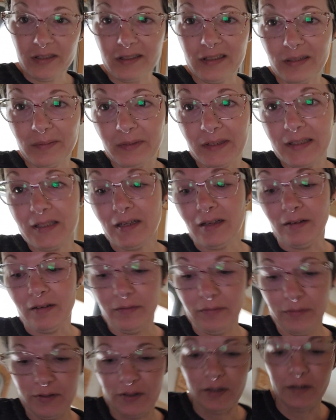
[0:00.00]
system
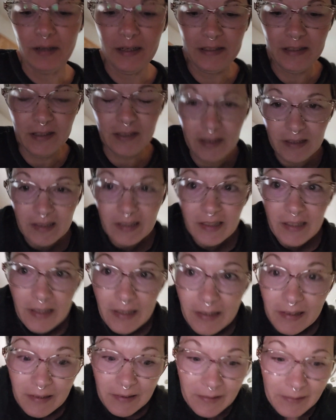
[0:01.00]
itself. So I'm
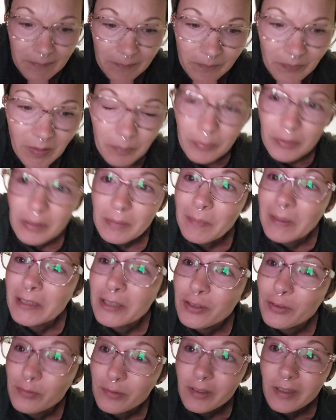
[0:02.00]
putting my
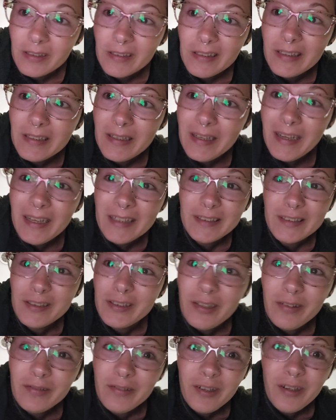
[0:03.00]
shoes on. I
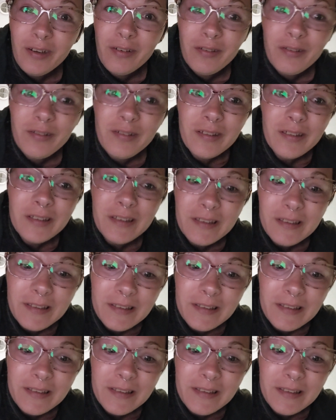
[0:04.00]
just don't know